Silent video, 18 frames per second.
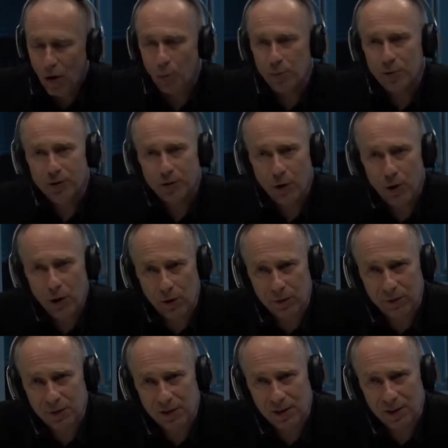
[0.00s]

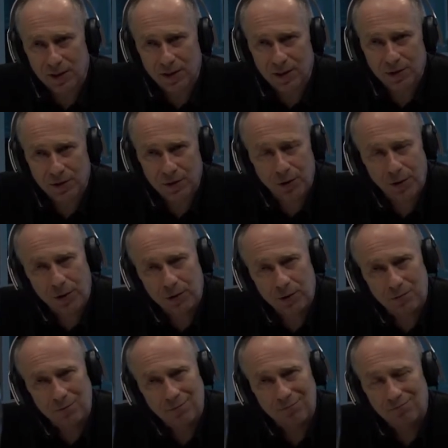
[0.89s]
observed as a
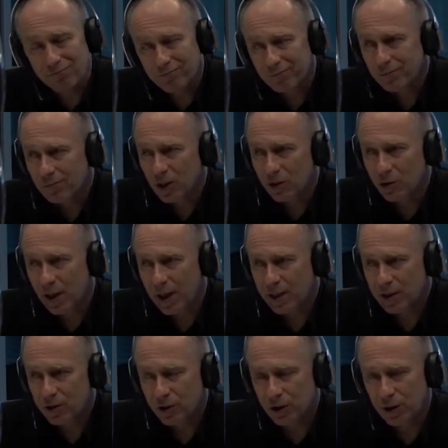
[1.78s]
certain
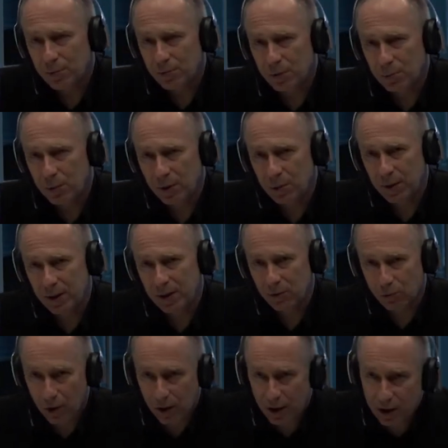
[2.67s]
relationship
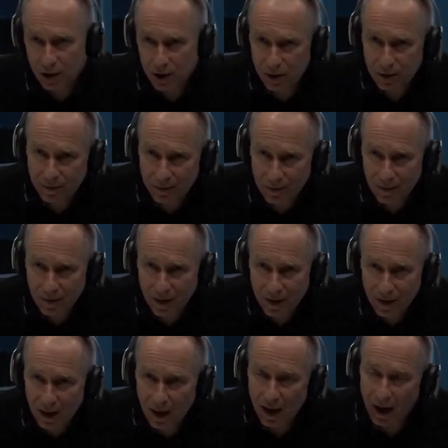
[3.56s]
between religion,
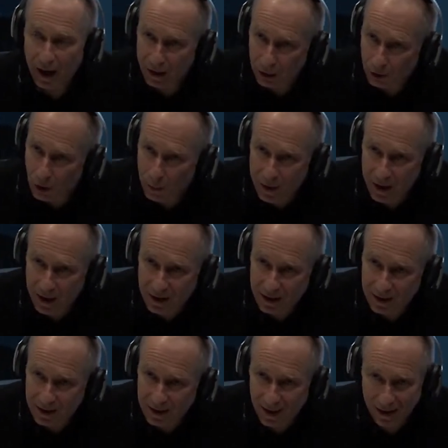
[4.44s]

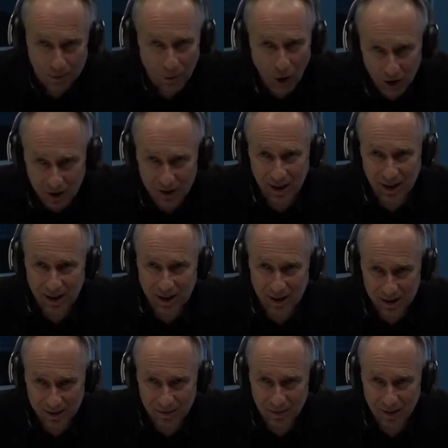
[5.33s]
economics and
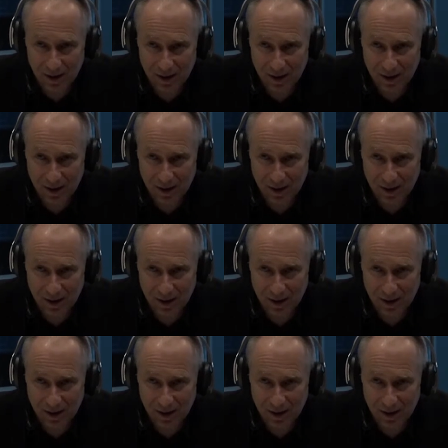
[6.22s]
politics.